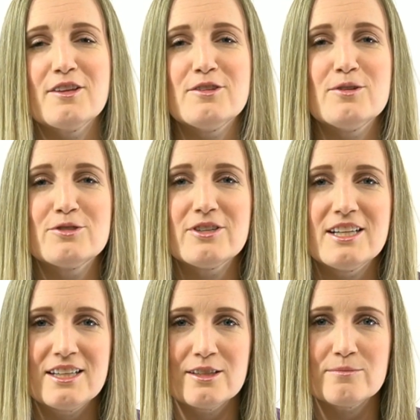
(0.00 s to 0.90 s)
Those are
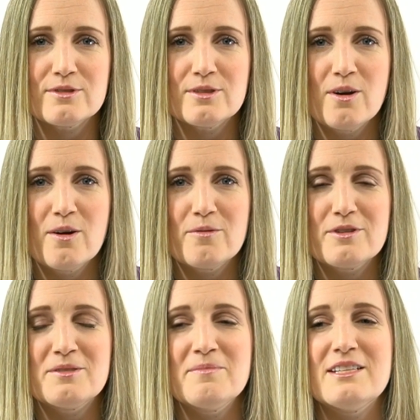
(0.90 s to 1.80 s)
idioms,
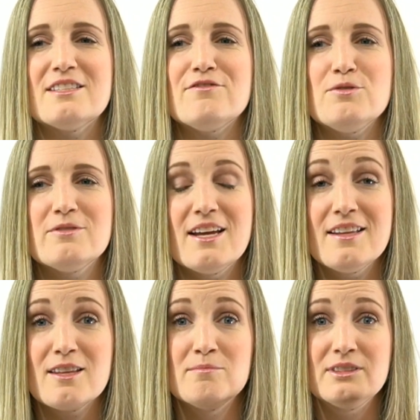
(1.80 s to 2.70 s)
which means if you
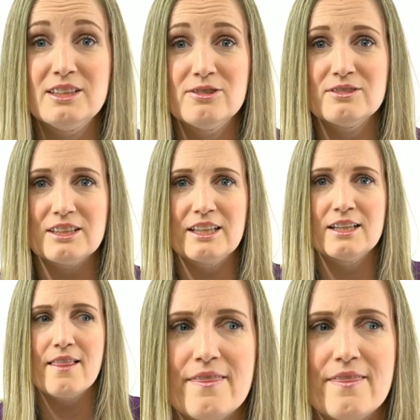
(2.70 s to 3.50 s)
take them literally,